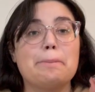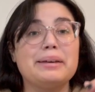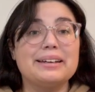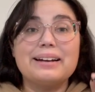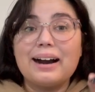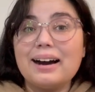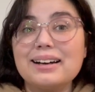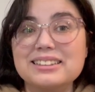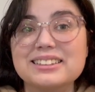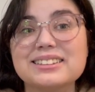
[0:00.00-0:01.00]

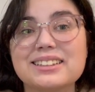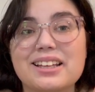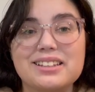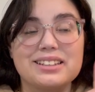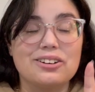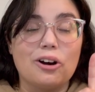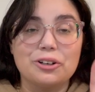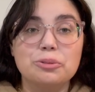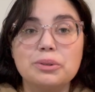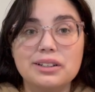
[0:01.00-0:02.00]
because the
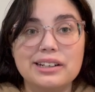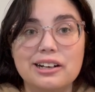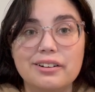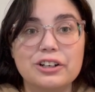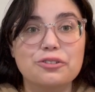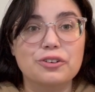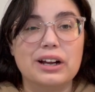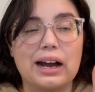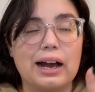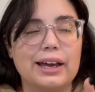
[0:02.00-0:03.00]
audiobook narrator for
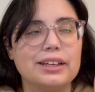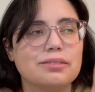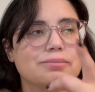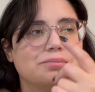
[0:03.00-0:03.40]
Kai,